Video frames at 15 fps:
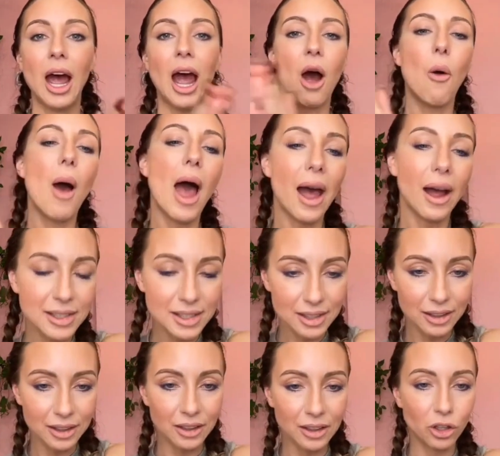how
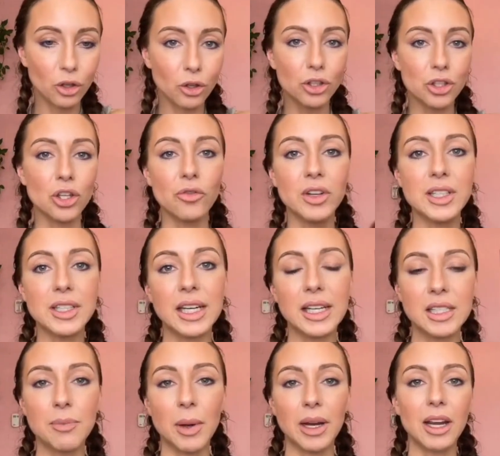excellent your service
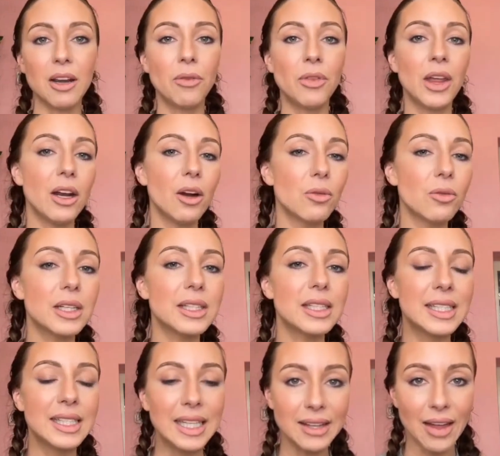is. But if they don't
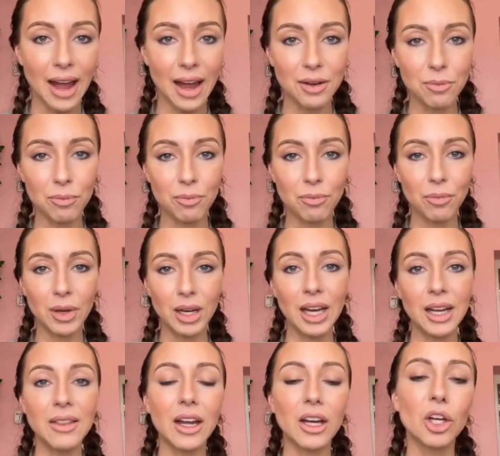see that
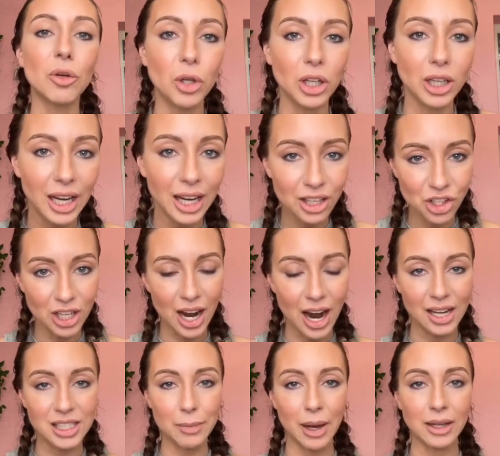in that communication
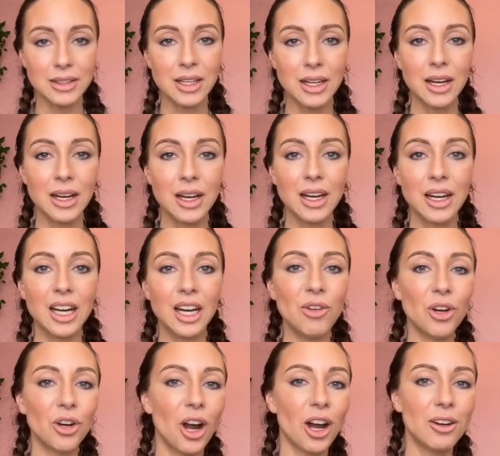aspect,
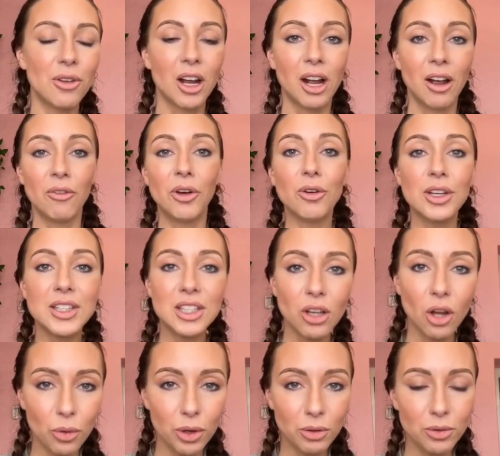if you're kind of very
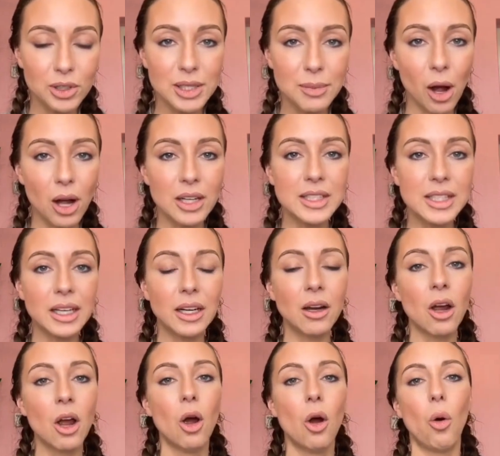slow in
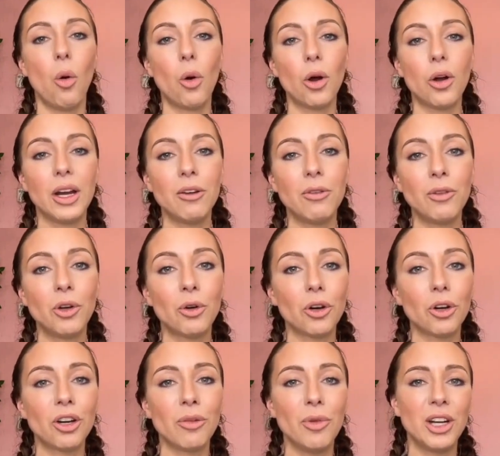responding, or if
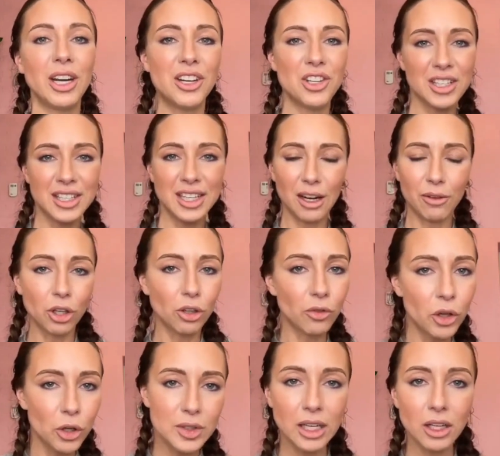your communication is kind of
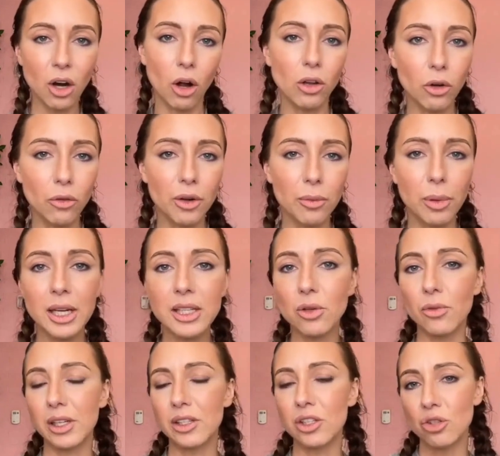confusing and all over the
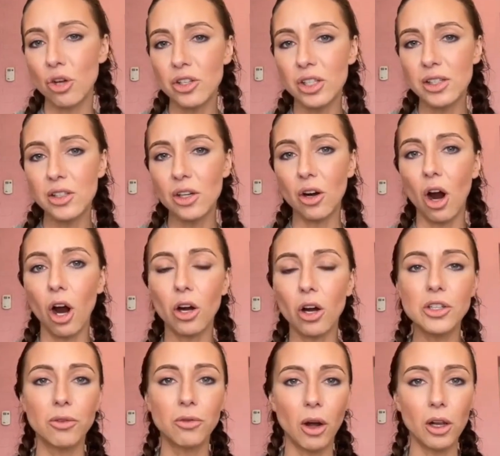place, or the instructions are
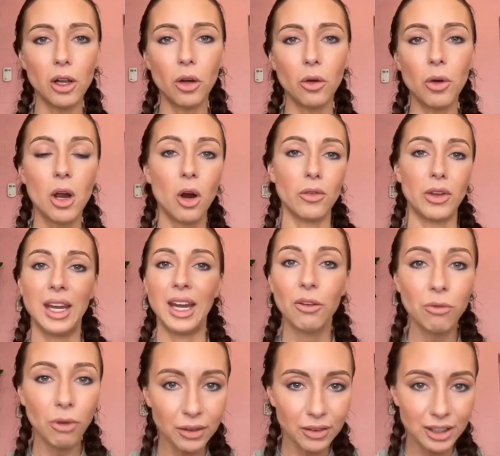hard to follow, or they
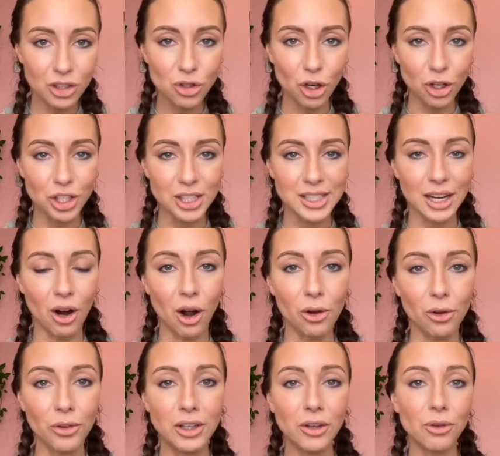can't find the instructions at
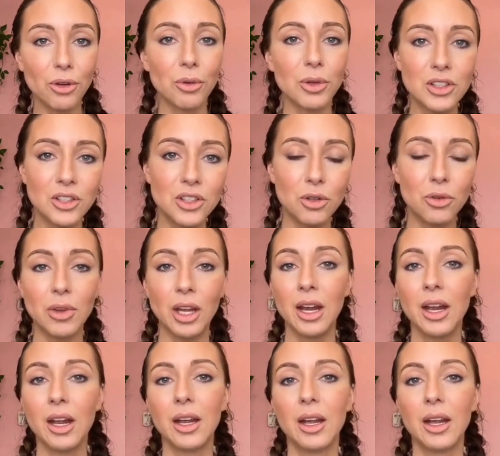all, or they don't know what to do, they